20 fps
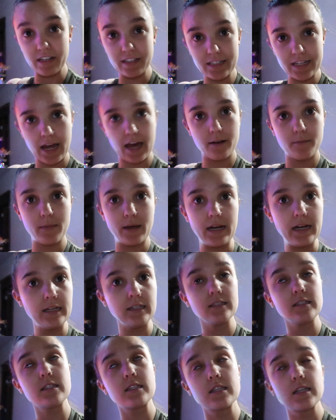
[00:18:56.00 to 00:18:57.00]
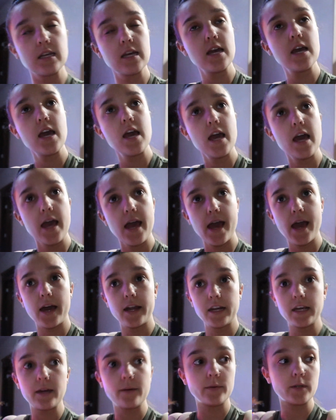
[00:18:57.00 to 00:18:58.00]
and 10 minutes
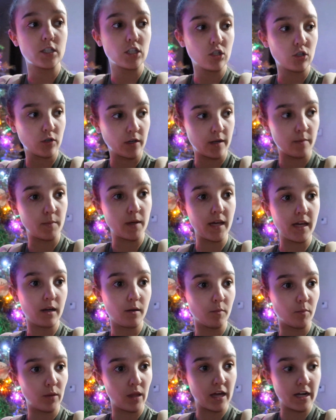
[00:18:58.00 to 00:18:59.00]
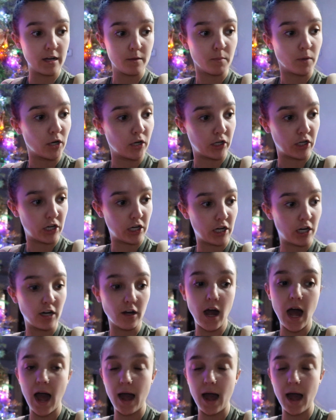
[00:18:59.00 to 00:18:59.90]
and he was screaming bloody murder,